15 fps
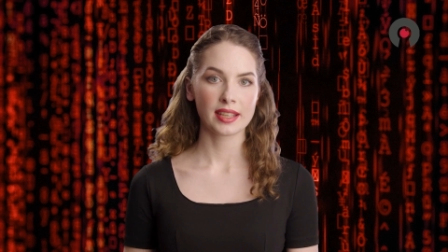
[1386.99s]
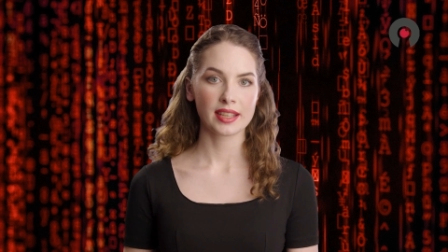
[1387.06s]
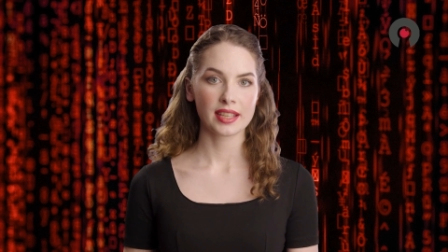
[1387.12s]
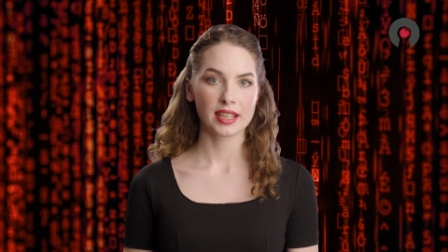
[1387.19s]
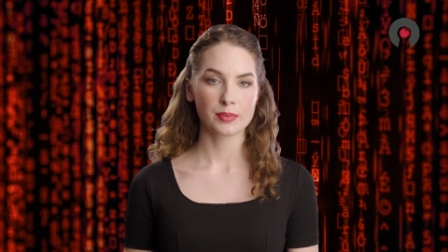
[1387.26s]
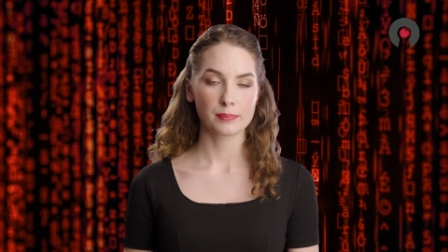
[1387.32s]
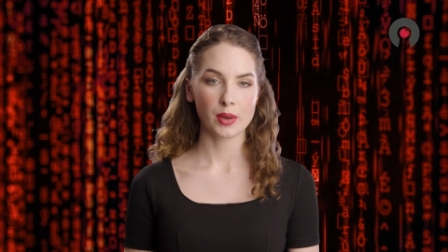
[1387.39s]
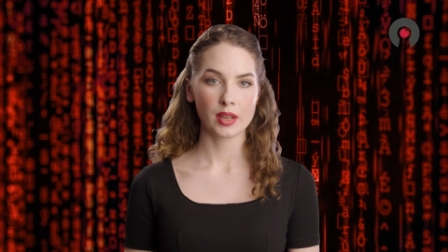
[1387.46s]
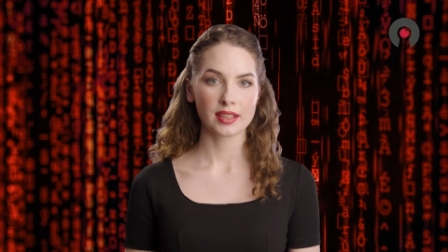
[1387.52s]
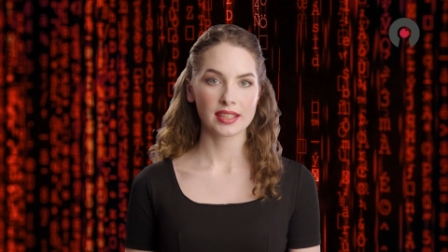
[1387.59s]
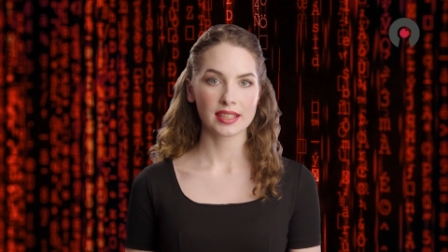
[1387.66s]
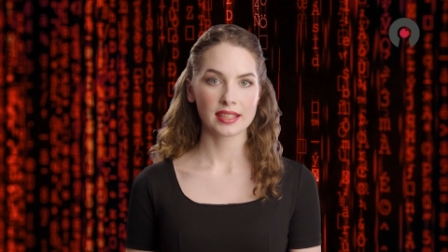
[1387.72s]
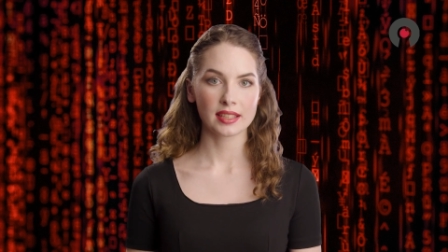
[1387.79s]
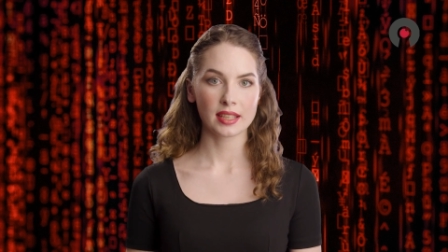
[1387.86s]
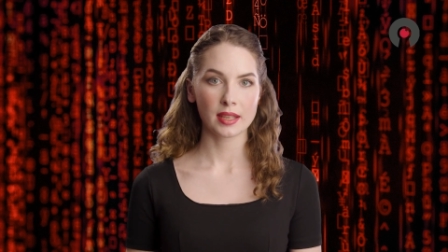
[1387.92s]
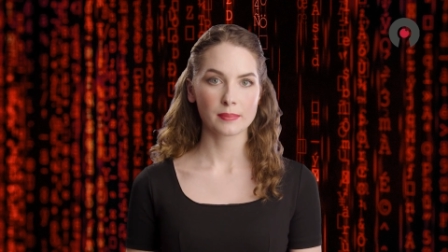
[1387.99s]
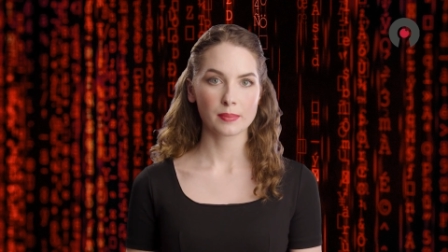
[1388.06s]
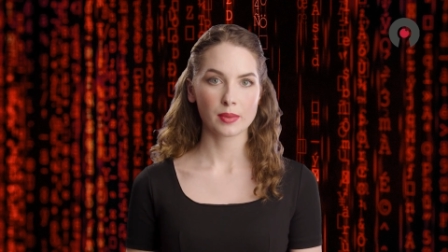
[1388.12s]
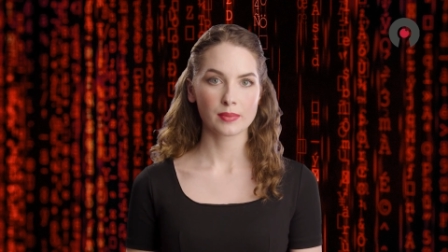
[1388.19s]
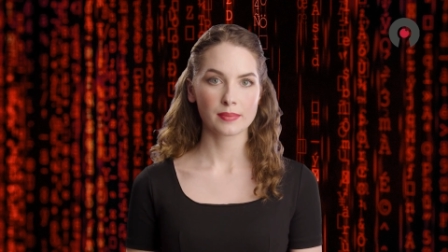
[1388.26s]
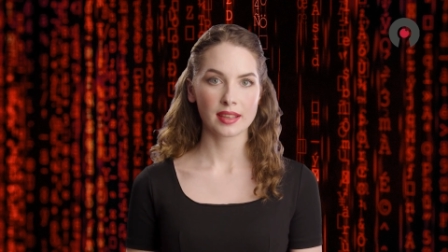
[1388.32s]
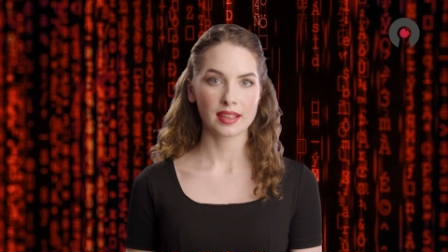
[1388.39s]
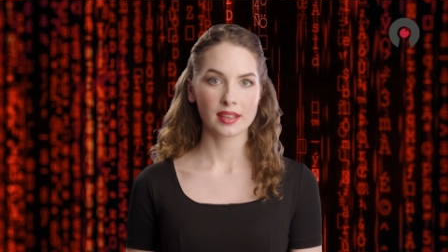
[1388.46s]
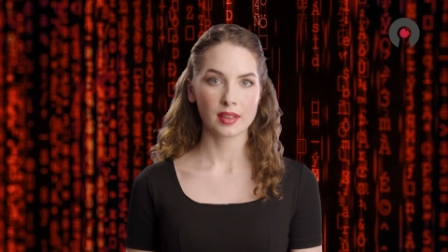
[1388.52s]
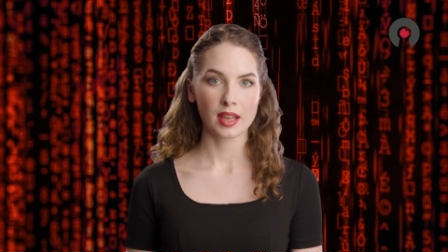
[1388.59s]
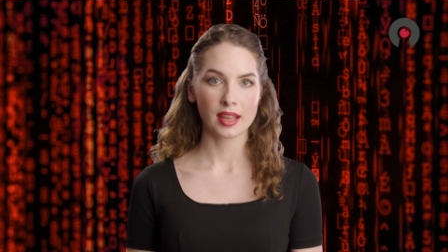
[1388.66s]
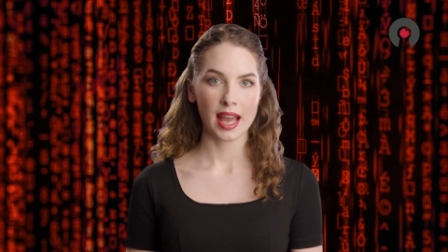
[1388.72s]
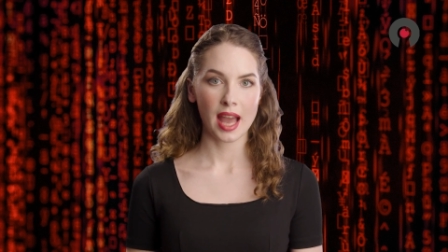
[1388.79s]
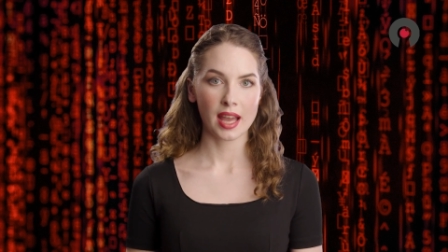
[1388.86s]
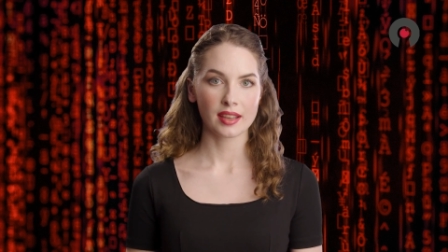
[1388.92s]
it's important to implement
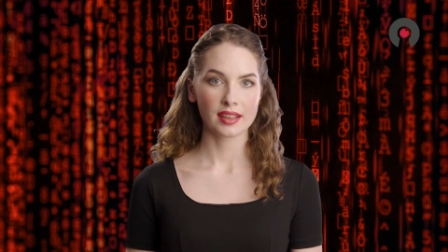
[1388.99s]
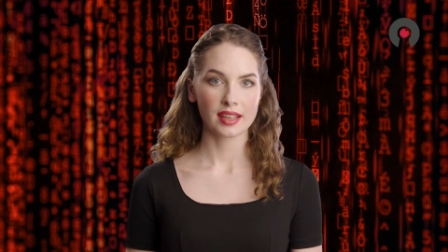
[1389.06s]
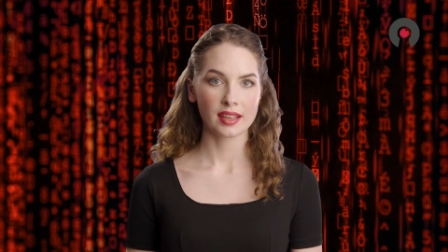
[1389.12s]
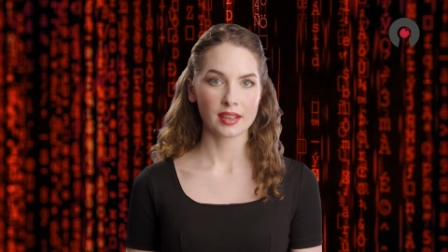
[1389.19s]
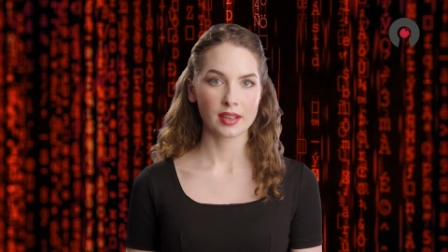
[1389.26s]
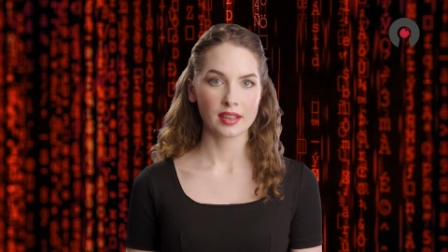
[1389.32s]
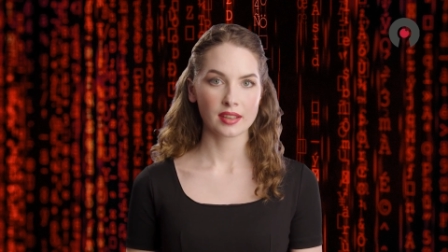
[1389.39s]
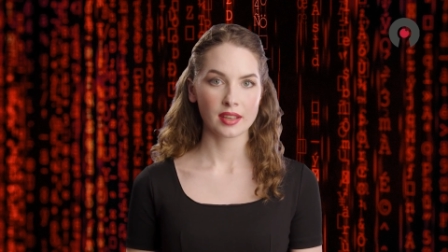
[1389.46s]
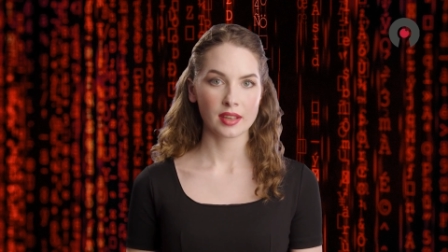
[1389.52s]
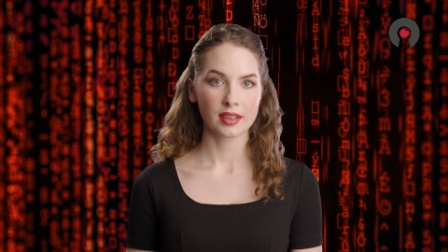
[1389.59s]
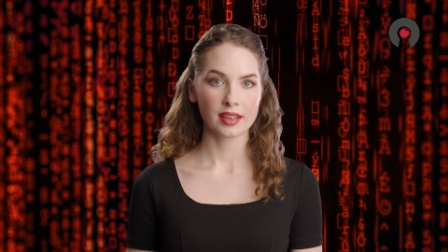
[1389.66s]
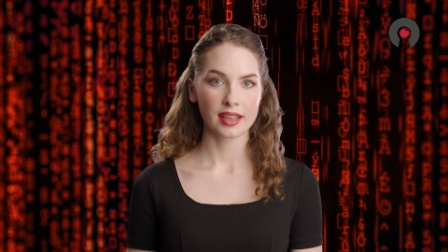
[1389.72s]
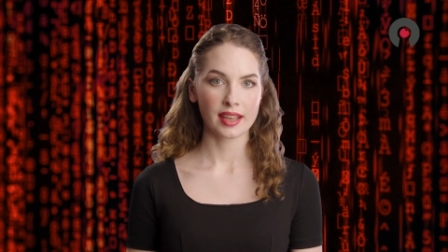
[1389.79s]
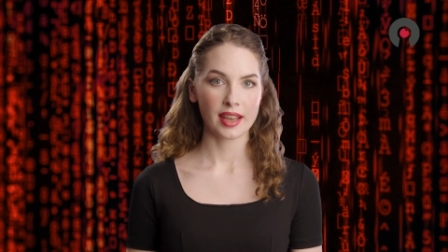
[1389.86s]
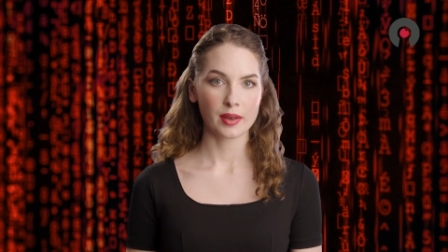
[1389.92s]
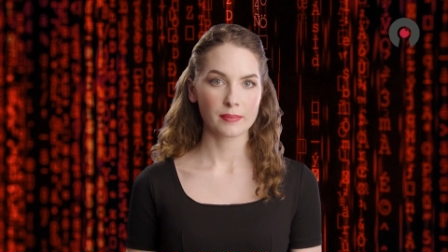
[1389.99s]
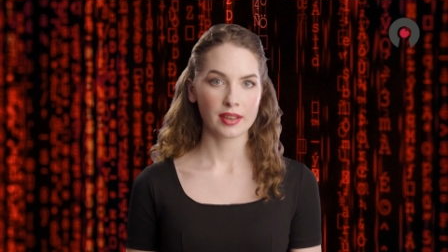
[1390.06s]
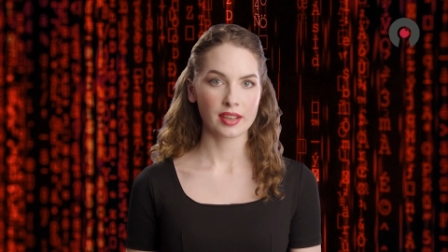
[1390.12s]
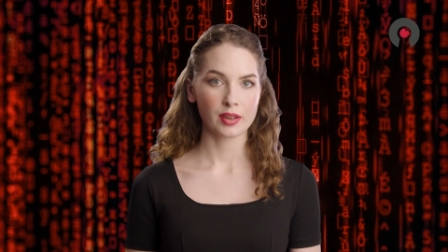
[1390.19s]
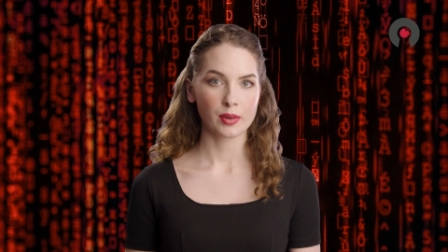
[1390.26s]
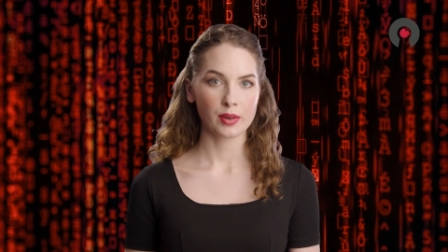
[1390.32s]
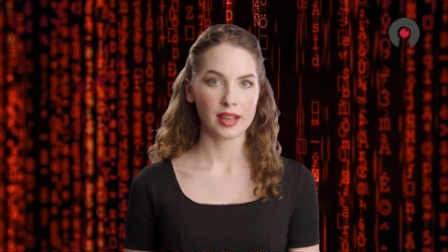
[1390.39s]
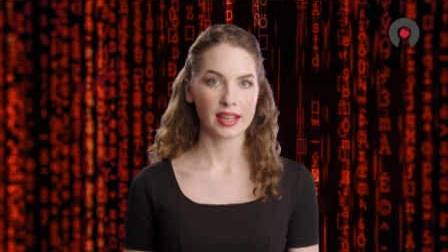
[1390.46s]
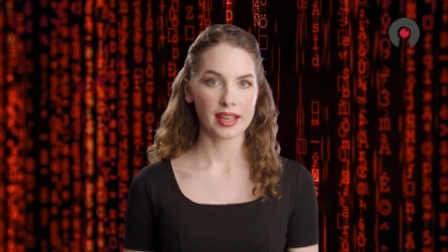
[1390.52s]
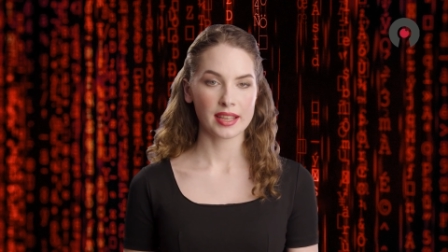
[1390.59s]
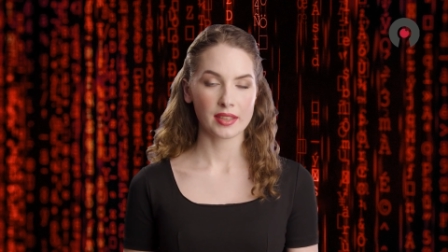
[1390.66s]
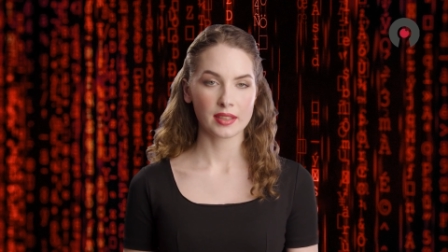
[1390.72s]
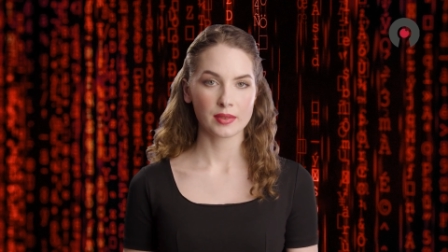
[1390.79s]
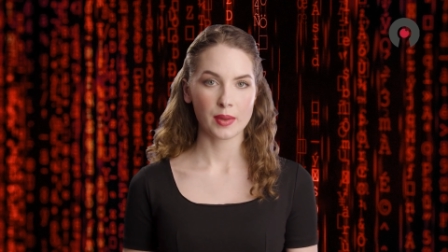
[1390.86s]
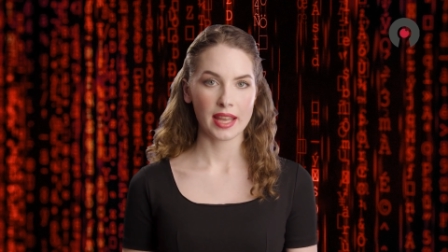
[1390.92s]
strong access controls that limit who can
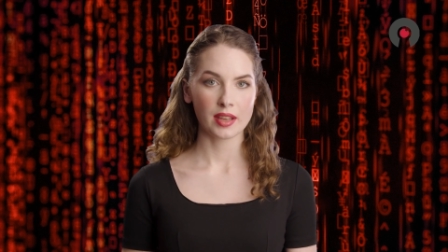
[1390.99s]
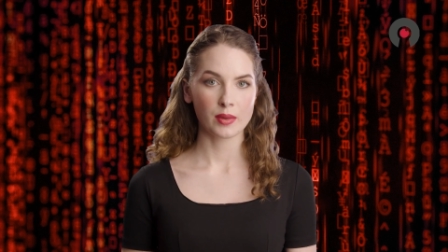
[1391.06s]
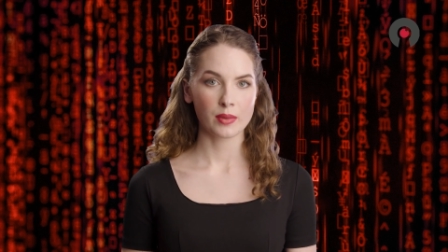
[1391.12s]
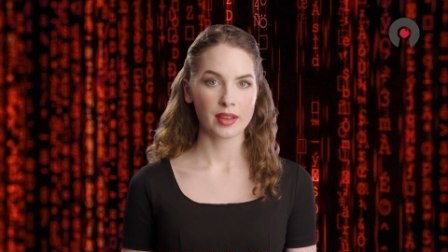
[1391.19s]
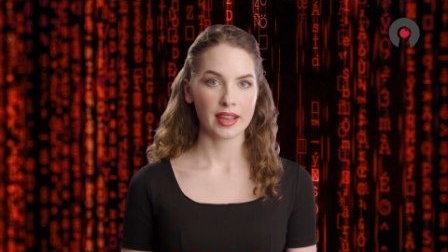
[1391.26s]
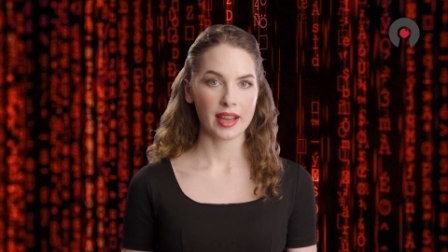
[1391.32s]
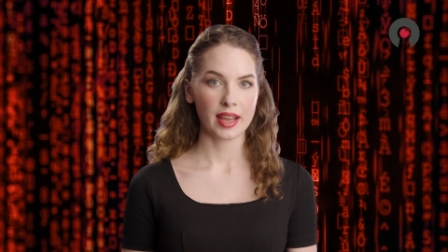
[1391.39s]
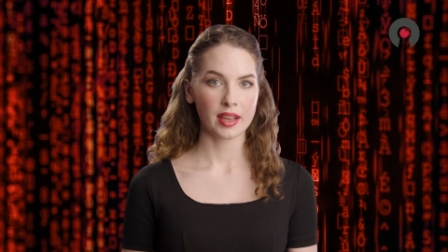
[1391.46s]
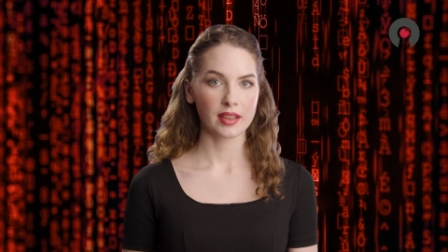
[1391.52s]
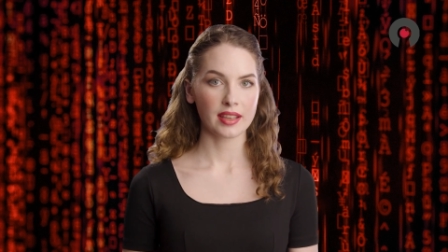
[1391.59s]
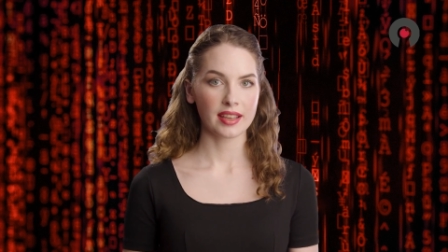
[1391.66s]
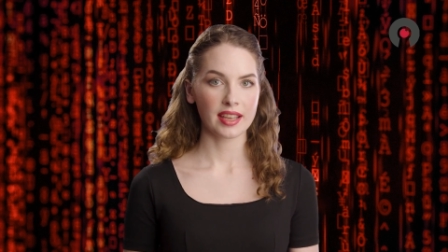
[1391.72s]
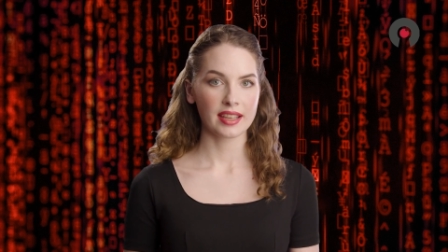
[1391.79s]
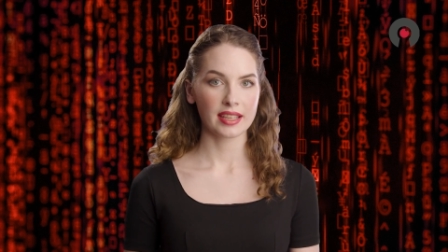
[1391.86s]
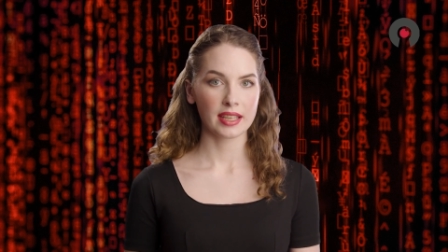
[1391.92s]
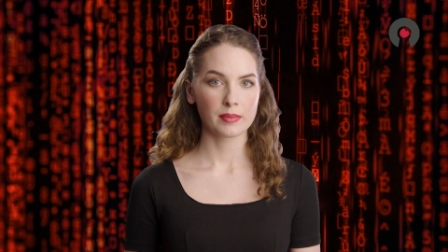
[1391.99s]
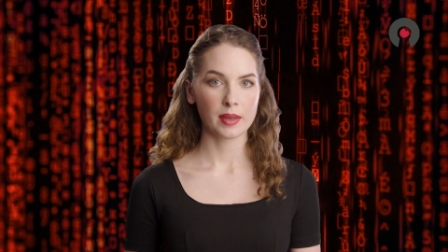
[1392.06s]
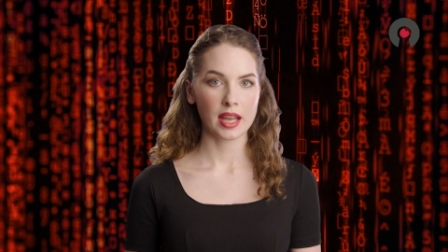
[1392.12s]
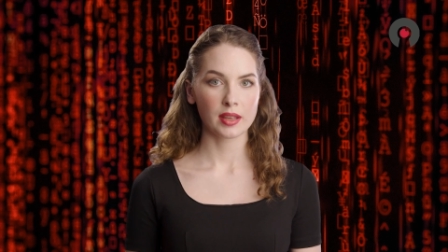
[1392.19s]
interact with the A I system